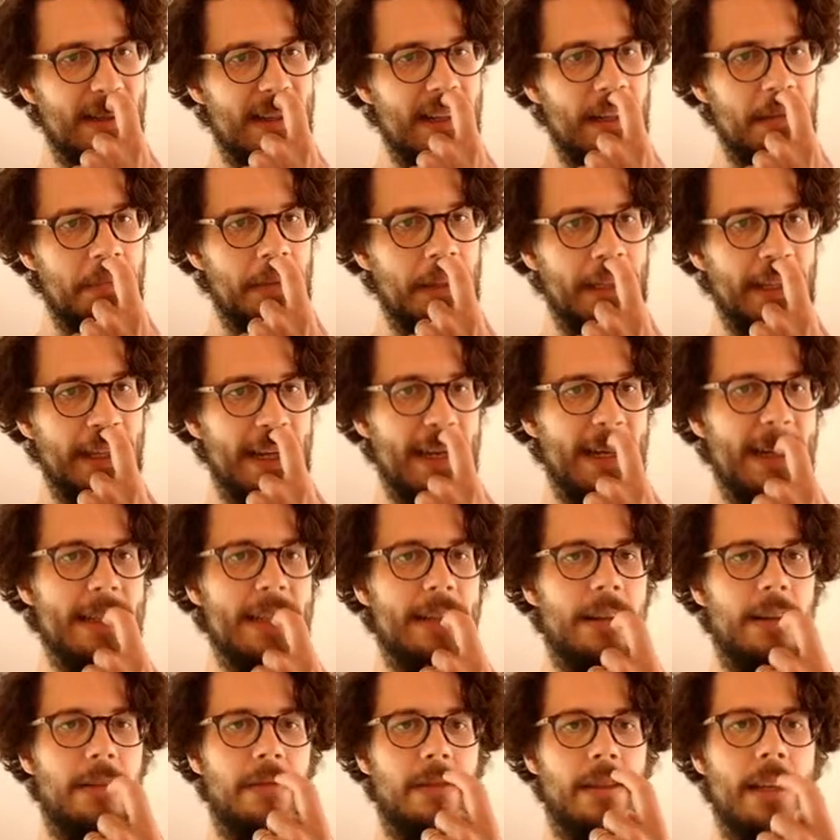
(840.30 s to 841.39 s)

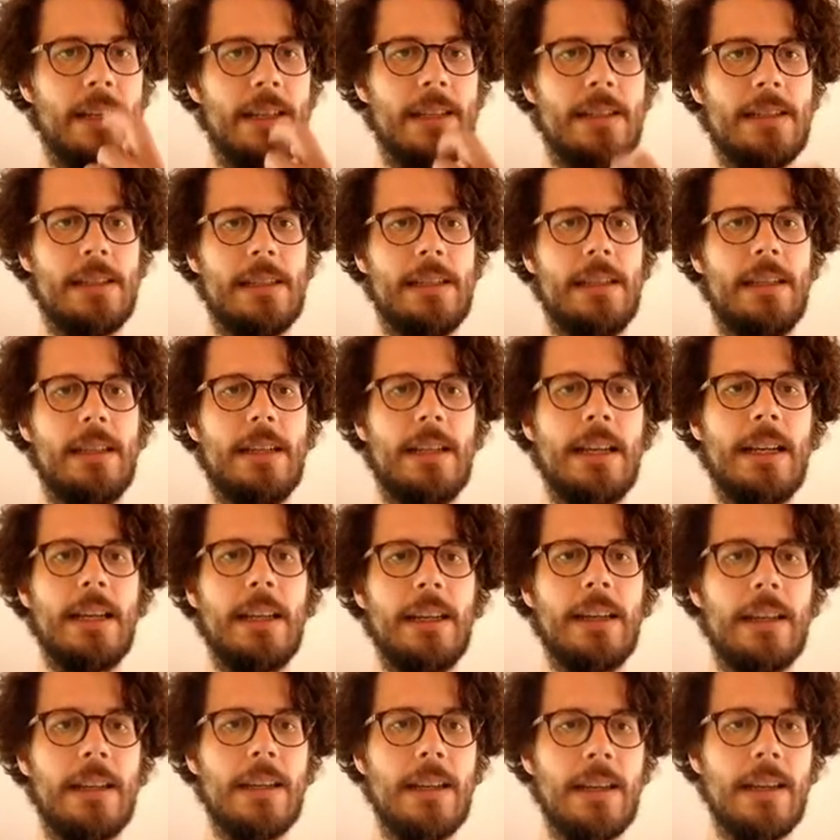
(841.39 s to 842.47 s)
application of this, like
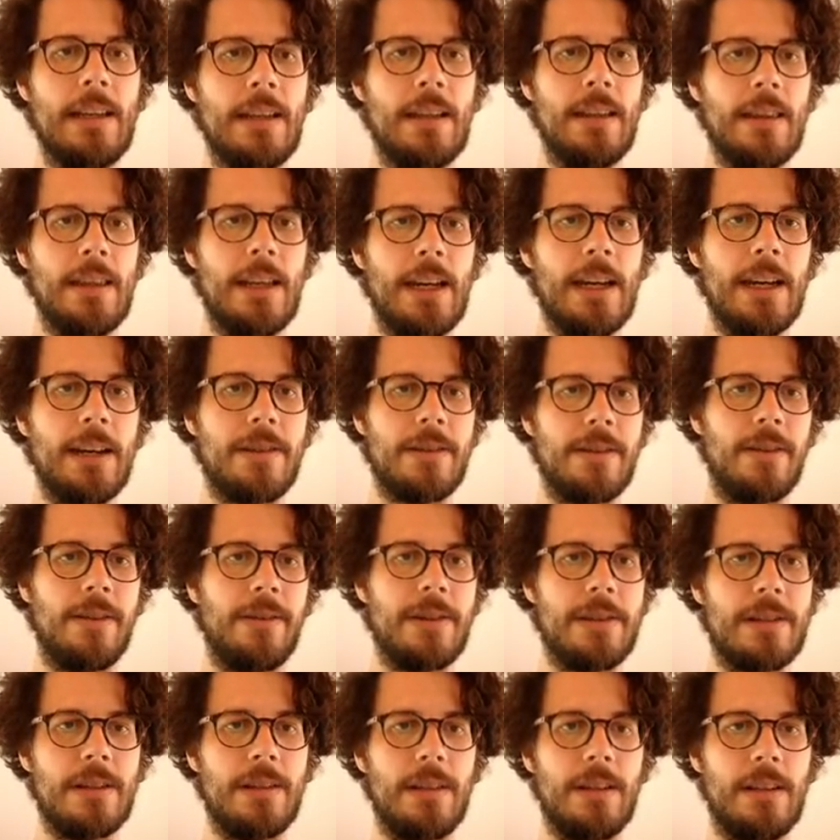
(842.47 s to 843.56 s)
the actual
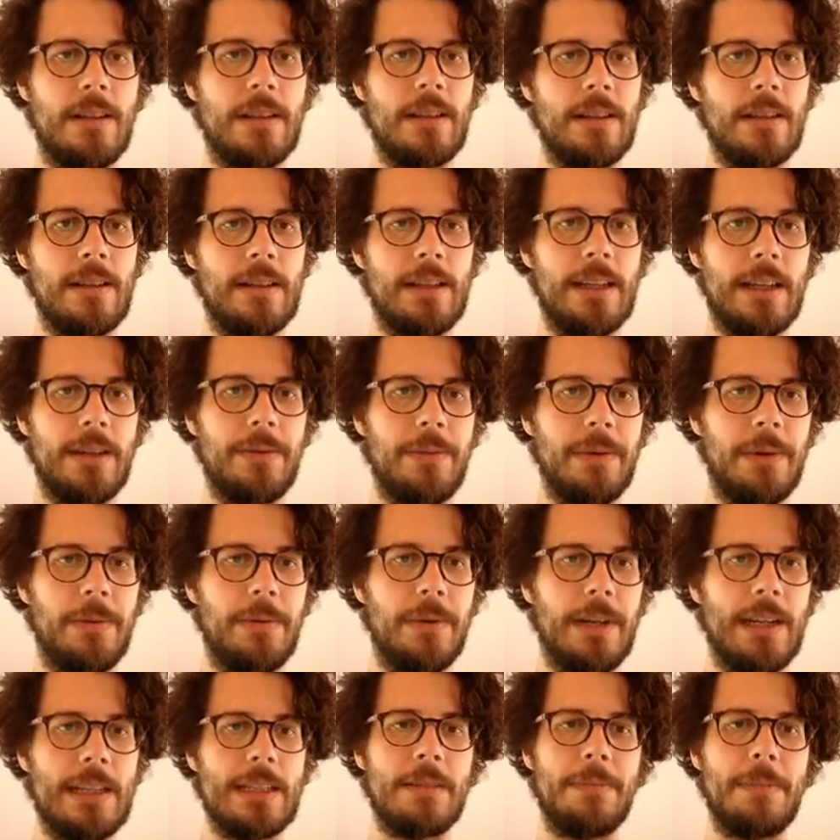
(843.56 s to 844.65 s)
result, like we would
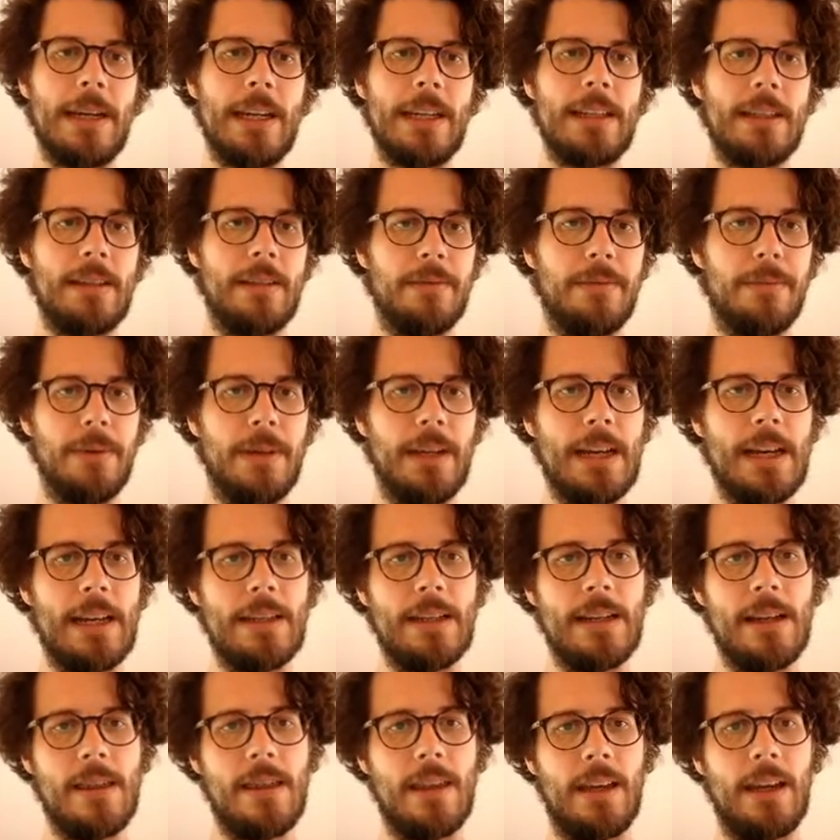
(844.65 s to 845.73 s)
expect if we had
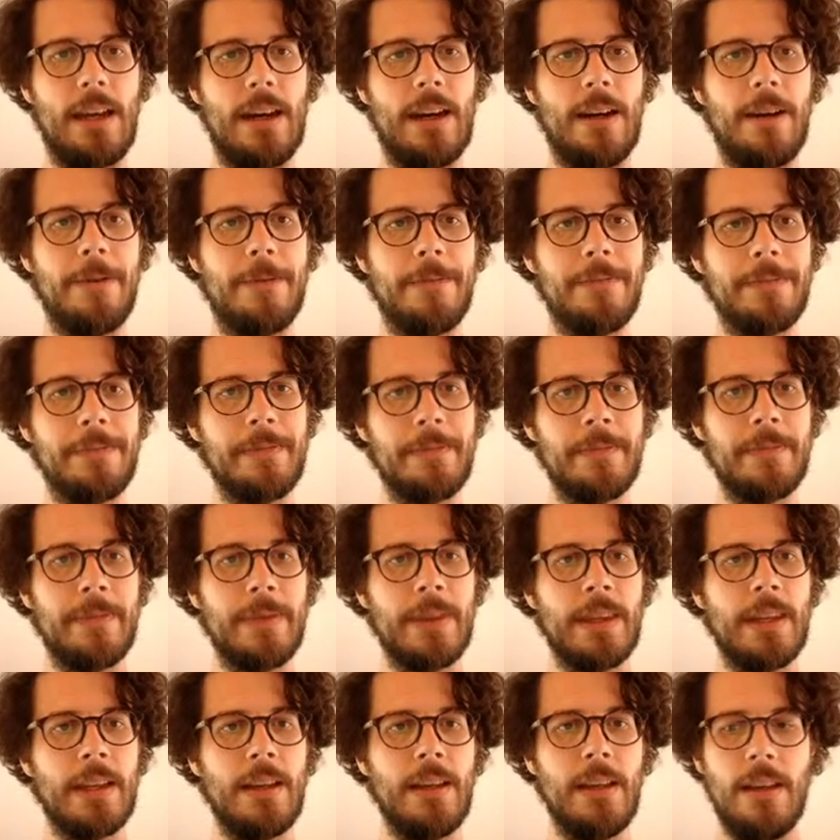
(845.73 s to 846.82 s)
nothing here.
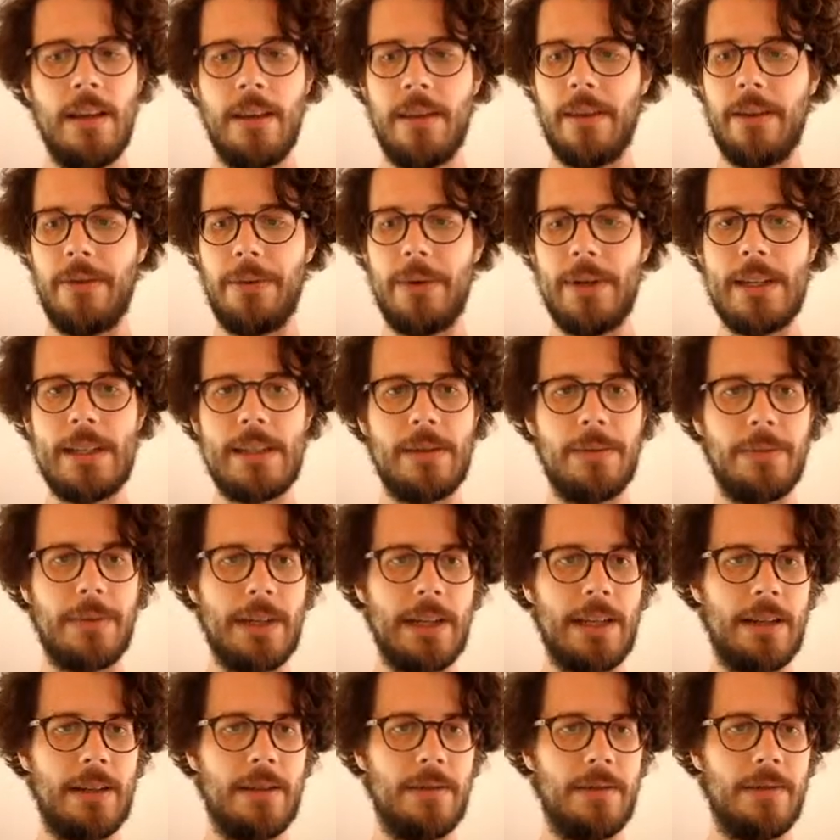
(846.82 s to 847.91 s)
The reason why
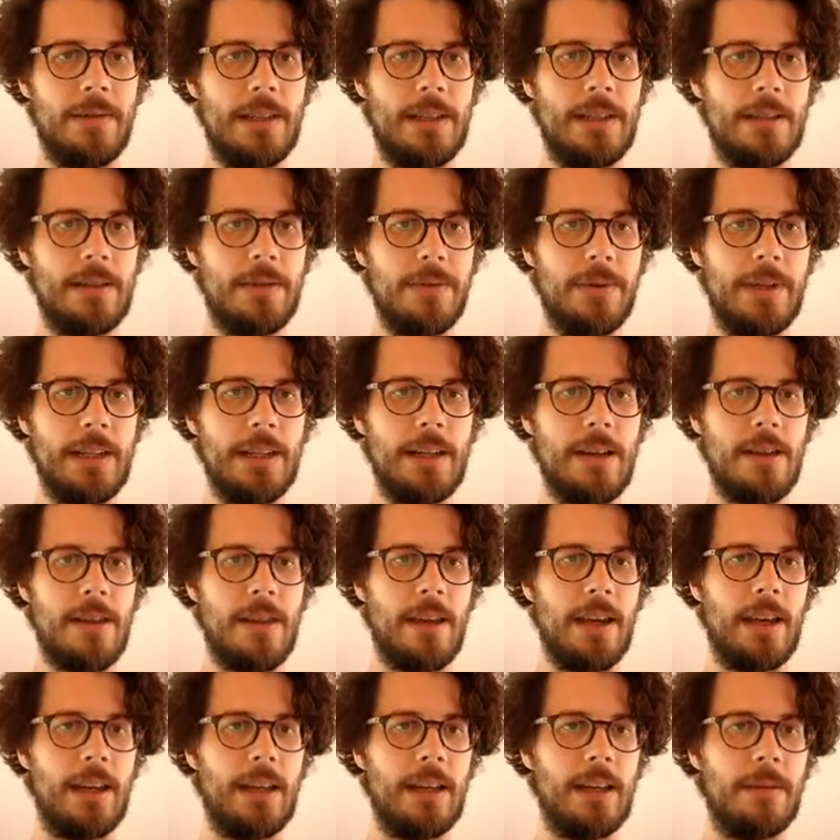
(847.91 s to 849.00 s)
I do this squiggly
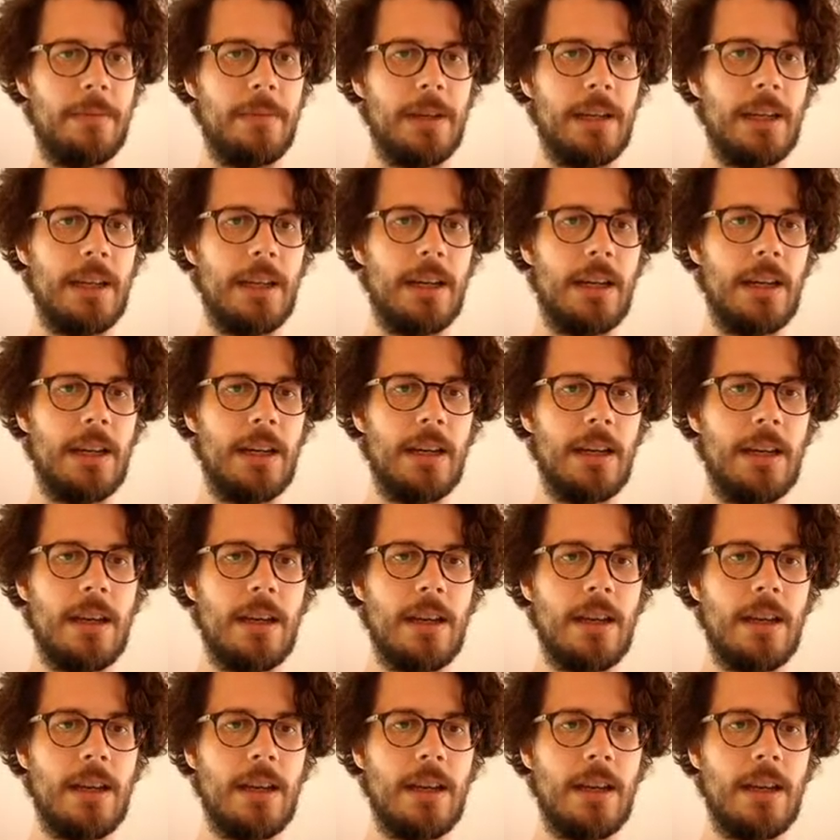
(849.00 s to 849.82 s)
thing in the beginning